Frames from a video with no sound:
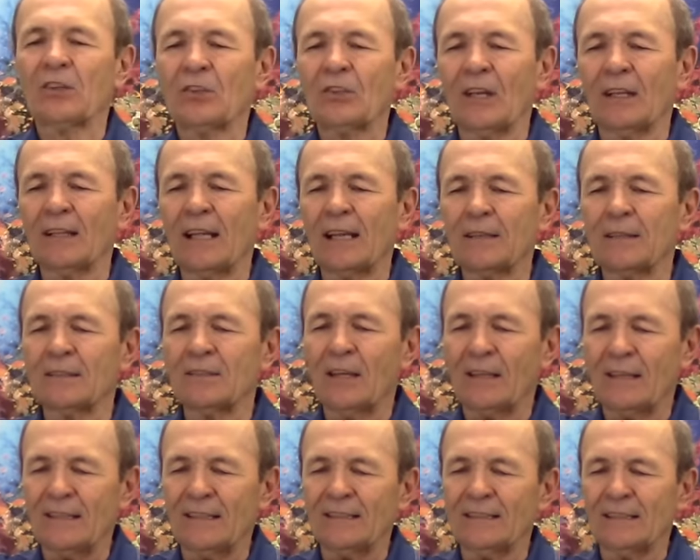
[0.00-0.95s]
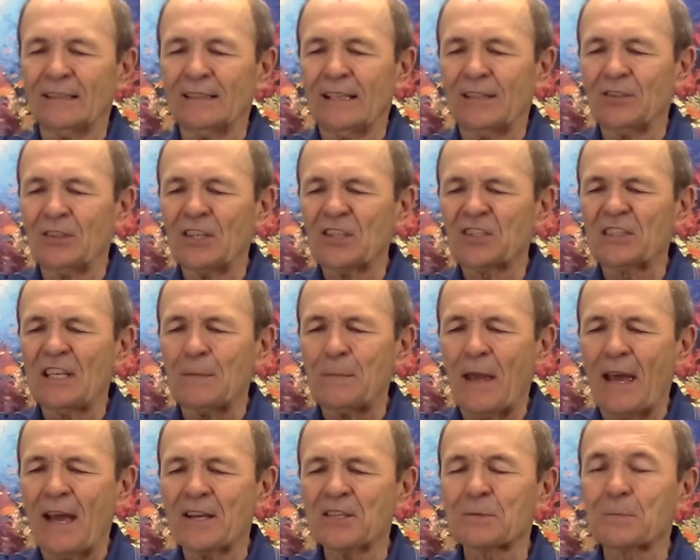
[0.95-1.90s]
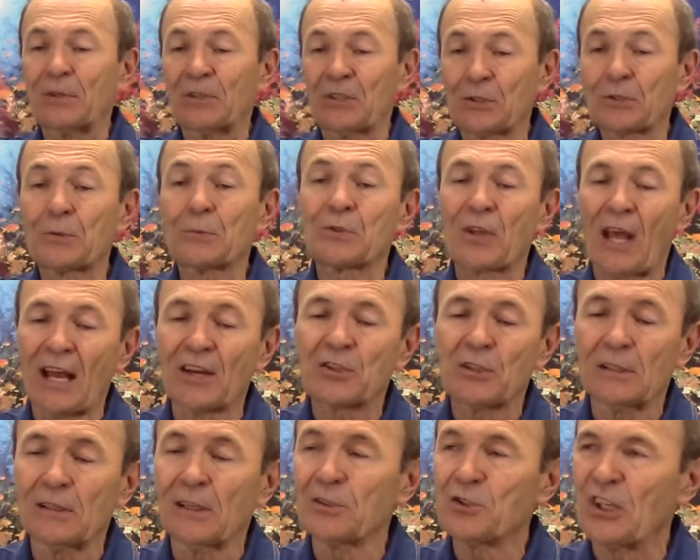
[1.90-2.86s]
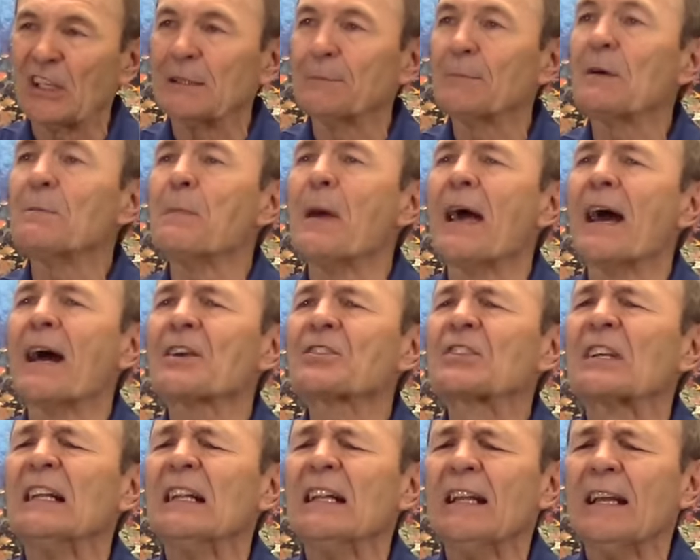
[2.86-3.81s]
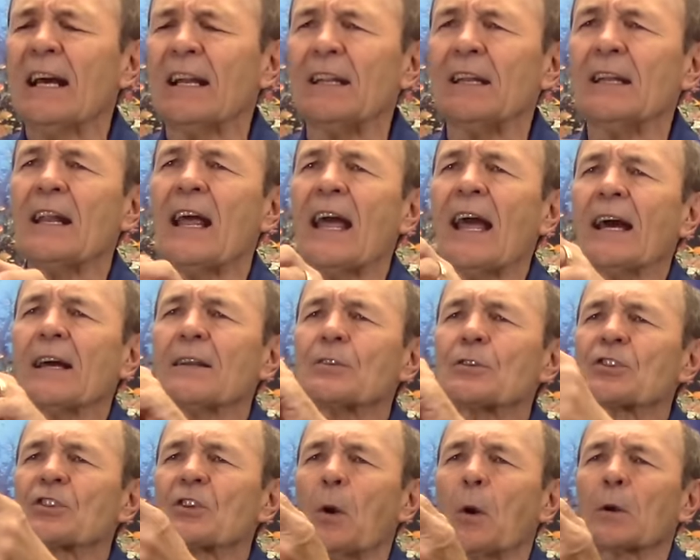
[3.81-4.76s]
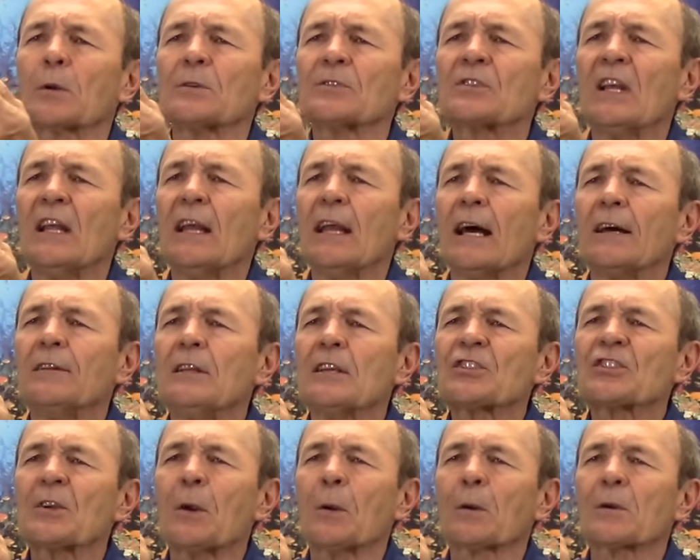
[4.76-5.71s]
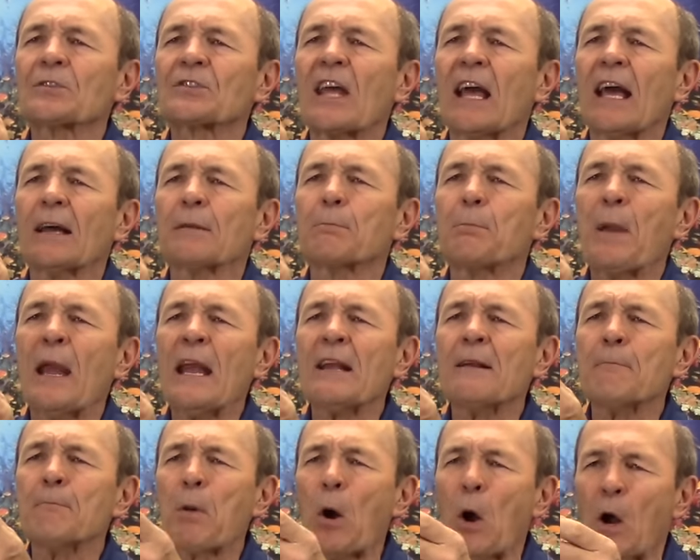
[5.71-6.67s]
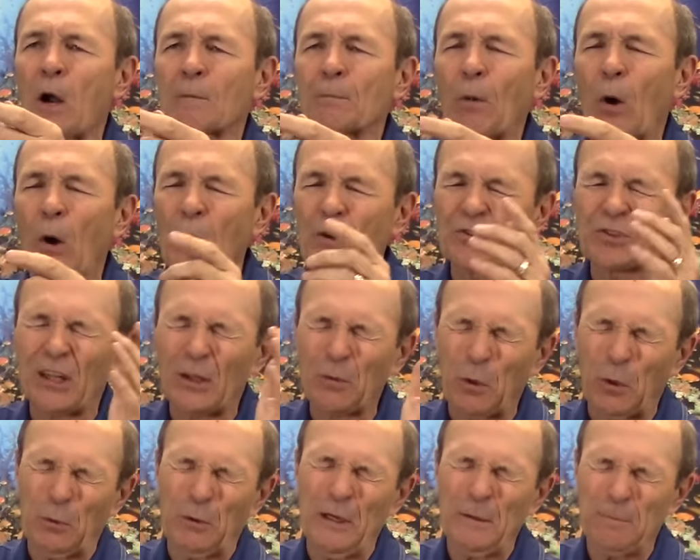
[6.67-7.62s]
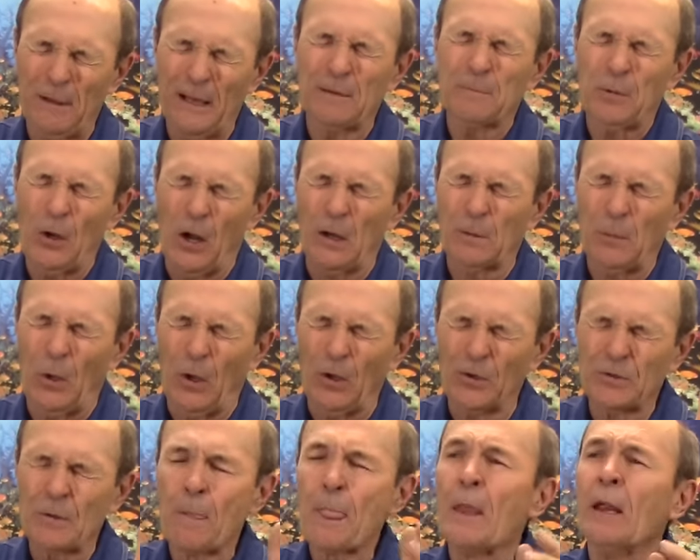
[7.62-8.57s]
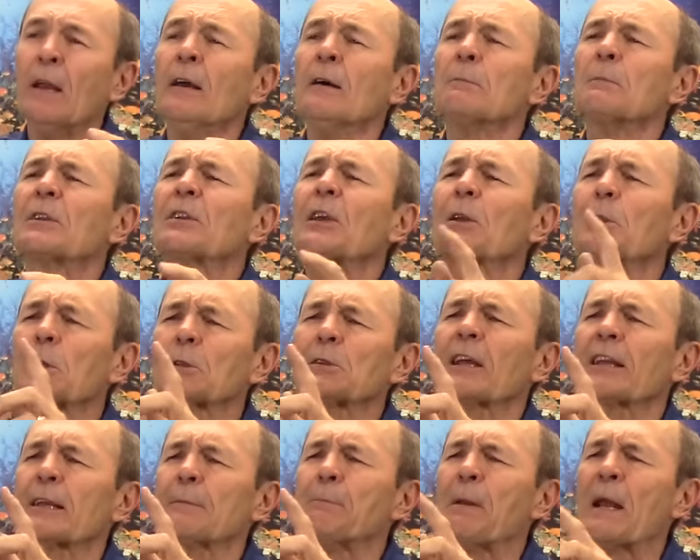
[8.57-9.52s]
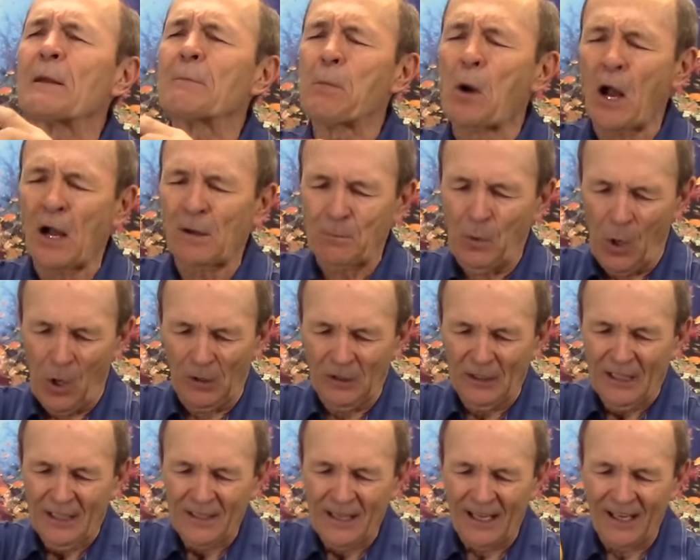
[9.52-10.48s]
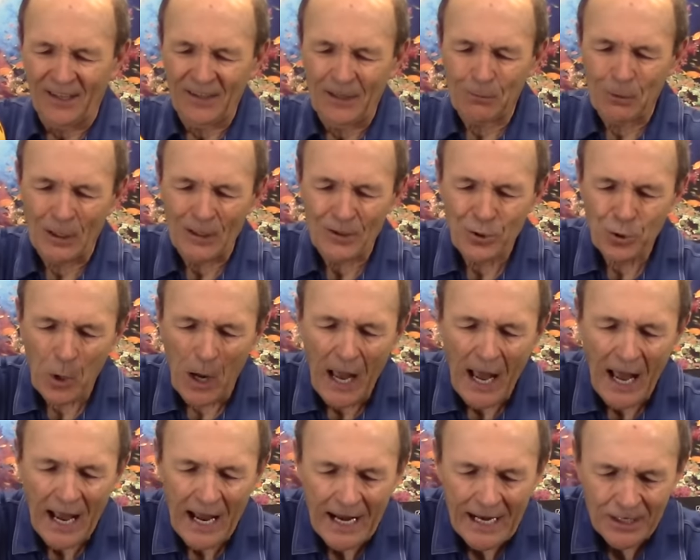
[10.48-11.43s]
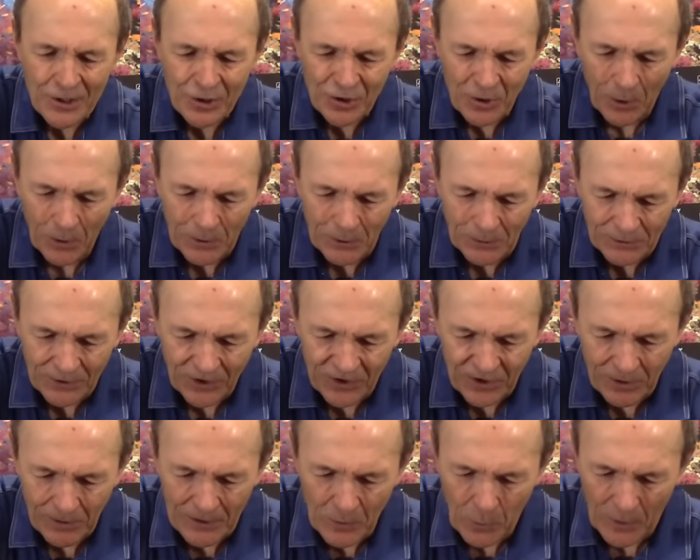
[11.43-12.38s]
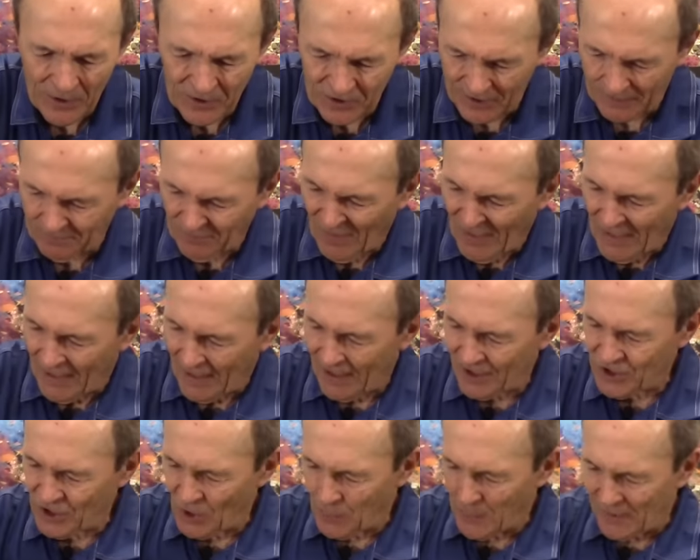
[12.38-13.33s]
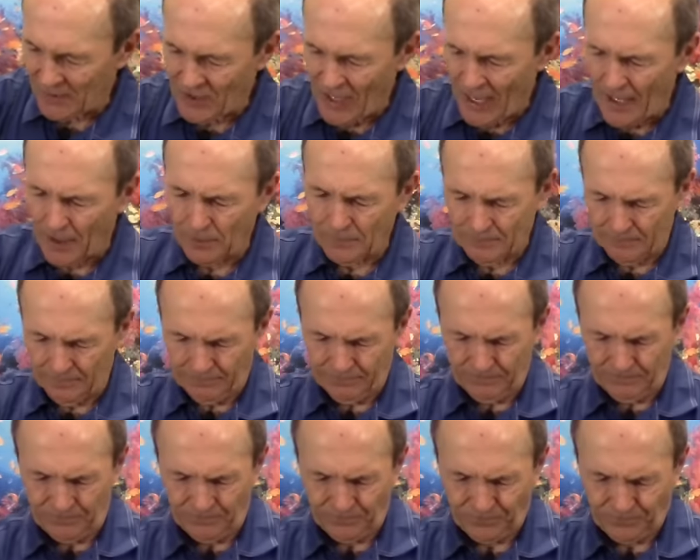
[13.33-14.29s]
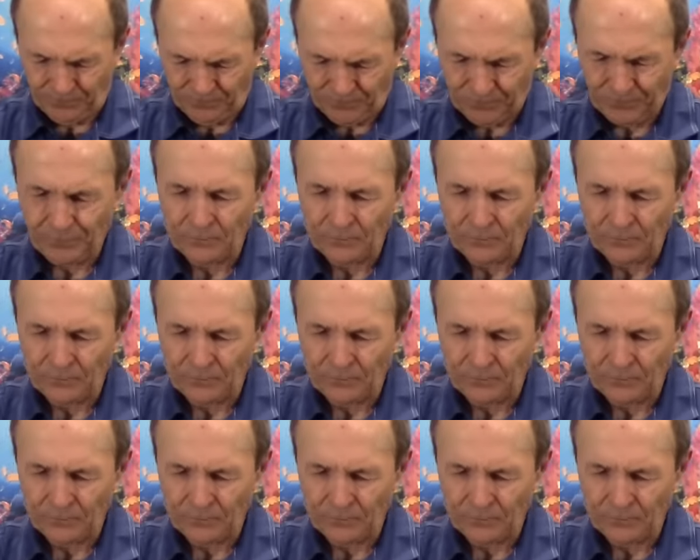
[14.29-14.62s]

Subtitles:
bit like a Disney mask, but this was actually a legitimate mask, and it had the snorkels. And these snorkels had ping pong balls. They weren't really ping pong balls, but they looked like a ping pong ball, and they were a dry snorkel. The theory was that as you went down into